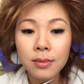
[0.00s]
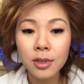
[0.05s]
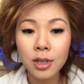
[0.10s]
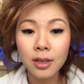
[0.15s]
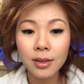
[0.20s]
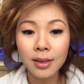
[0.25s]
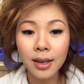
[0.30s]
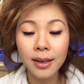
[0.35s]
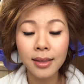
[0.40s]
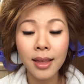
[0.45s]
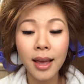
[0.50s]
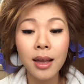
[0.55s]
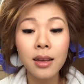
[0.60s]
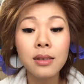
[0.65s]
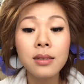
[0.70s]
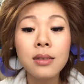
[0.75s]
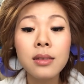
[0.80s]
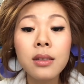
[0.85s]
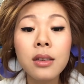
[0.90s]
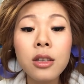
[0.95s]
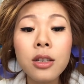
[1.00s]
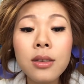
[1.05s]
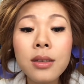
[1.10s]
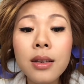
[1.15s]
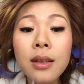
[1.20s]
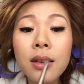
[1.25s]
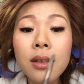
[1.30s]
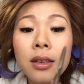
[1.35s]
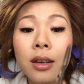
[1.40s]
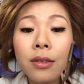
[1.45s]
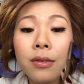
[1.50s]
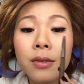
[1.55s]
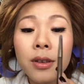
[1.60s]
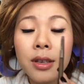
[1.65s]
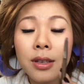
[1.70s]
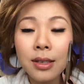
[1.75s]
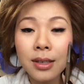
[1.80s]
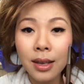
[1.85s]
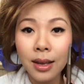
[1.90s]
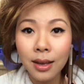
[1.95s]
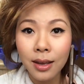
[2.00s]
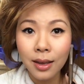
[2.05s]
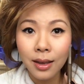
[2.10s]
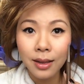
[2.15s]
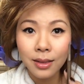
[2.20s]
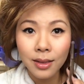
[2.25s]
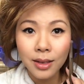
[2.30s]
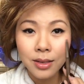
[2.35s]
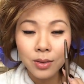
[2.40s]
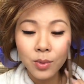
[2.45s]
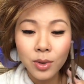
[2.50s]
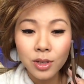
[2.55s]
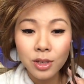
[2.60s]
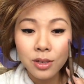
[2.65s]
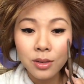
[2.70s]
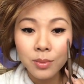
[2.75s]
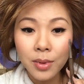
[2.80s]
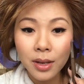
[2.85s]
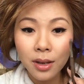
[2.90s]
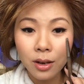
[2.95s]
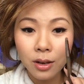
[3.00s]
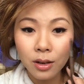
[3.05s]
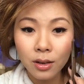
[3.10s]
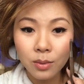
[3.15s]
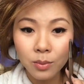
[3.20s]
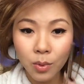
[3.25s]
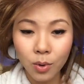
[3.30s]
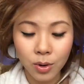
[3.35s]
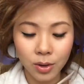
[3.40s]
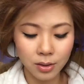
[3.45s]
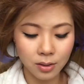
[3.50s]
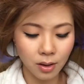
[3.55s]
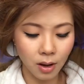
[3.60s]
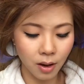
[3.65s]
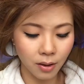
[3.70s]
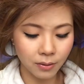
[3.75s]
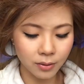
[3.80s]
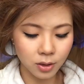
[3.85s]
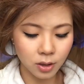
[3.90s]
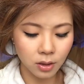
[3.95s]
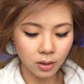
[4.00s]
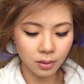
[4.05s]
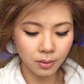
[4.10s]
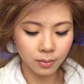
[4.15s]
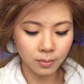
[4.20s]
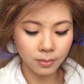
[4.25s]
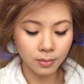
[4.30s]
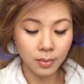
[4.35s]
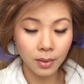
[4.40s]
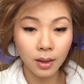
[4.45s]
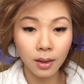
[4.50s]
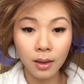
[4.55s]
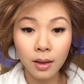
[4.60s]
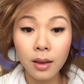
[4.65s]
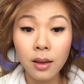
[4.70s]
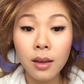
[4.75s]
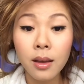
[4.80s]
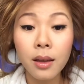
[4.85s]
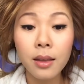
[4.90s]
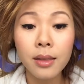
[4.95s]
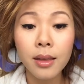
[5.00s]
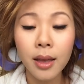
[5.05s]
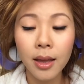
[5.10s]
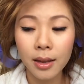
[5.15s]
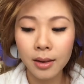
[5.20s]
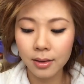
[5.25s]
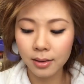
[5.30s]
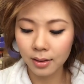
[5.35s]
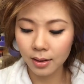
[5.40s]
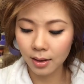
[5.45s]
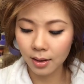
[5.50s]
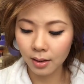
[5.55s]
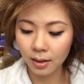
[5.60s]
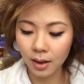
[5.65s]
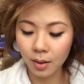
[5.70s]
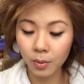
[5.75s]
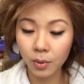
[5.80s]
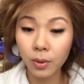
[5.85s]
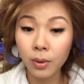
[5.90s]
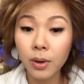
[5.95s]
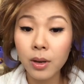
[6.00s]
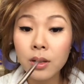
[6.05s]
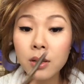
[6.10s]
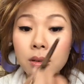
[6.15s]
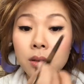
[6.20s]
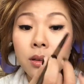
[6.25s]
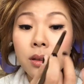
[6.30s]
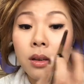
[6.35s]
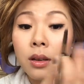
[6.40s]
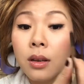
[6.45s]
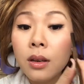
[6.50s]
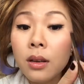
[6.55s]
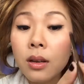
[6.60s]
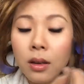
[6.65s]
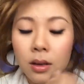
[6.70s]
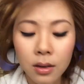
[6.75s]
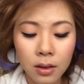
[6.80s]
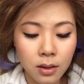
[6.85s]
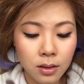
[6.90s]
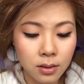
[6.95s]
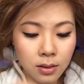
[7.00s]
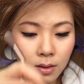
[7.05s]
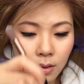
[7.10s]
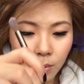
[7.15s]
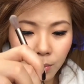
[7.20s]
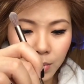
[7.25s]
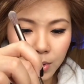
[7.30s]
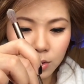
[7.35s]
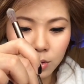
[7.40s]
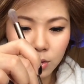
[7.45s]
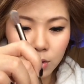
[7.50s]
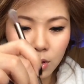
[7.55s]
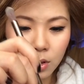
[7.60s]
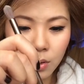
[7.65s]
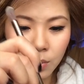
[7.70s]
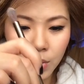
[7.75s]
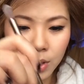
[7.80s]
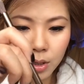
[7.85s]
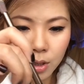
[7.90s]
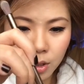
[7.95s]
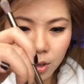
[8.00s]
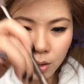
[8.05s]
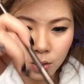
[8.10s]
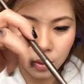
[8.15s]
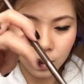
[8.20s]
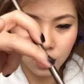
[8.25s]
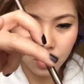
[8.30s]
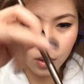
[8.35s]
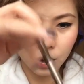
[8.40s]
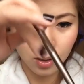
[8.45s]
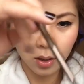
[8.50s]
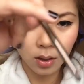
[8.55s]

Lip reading: Just like that. So you see the difference? This one just make it look more softer. And then I'm going, so make sure when you